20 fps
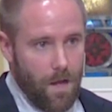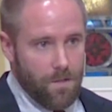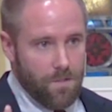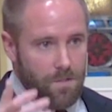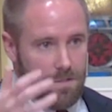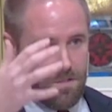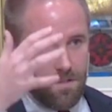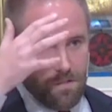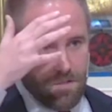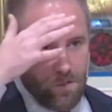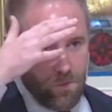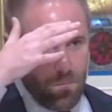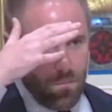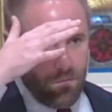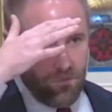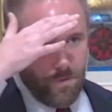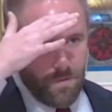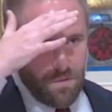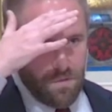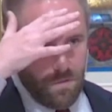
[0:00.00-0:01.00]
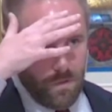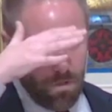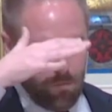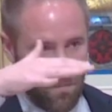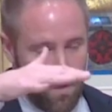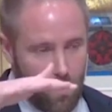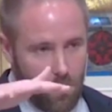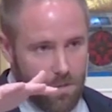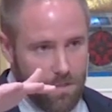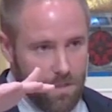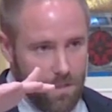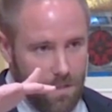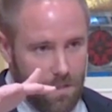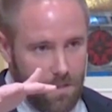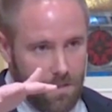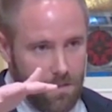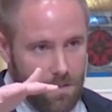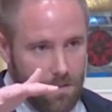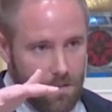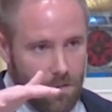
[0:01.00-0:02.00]
not just a superficial
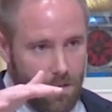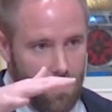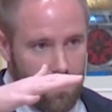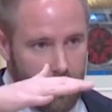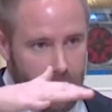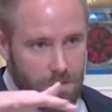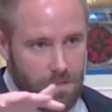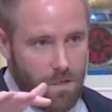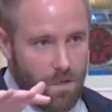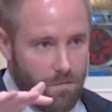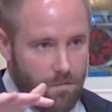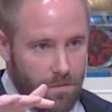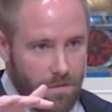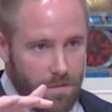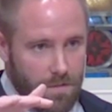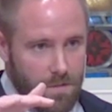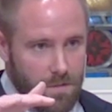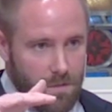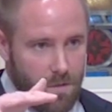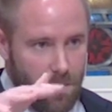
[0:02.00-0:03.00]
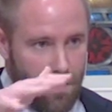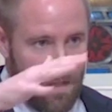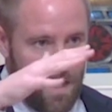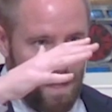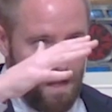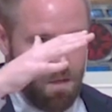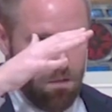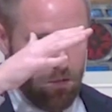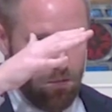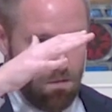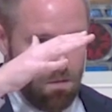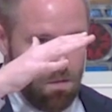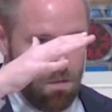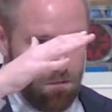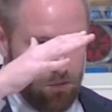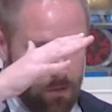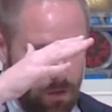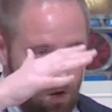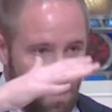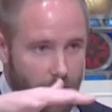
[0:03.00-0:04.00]
emotion on the surface, though that
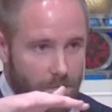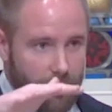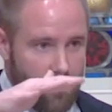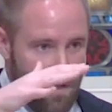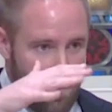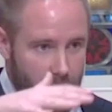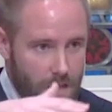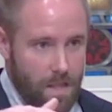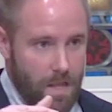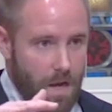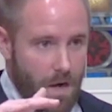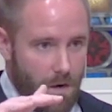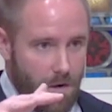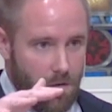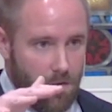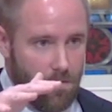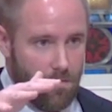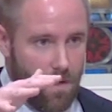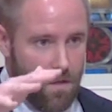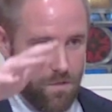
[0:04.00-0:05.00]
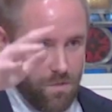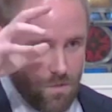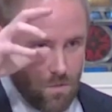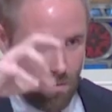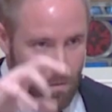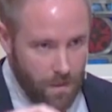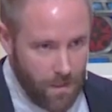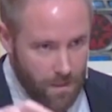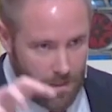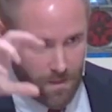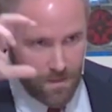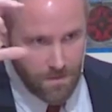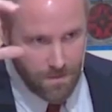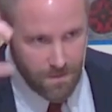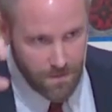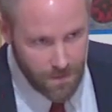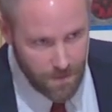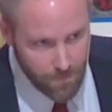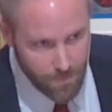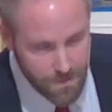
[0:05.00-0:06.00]
is often there, a joy
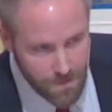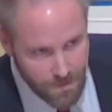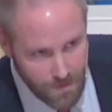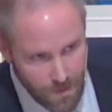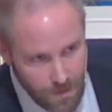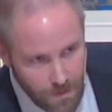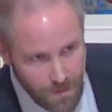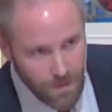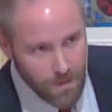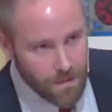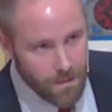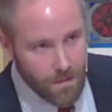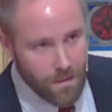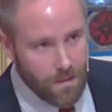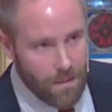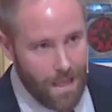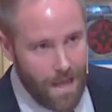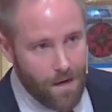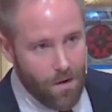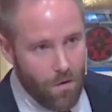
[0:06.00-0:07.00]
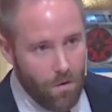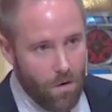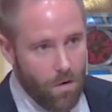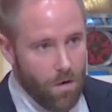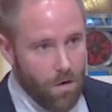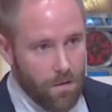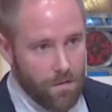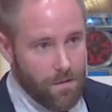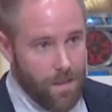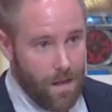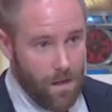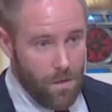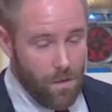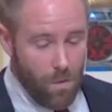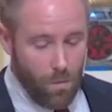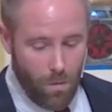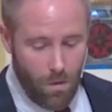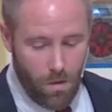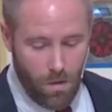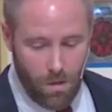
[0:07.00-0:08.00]
that is deep seated in that heart,
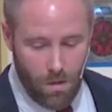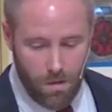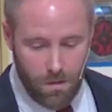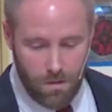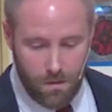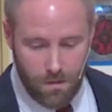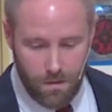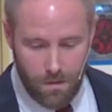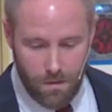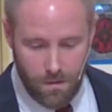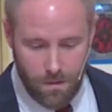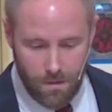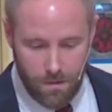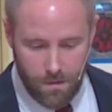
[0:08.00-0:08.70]
that new heart.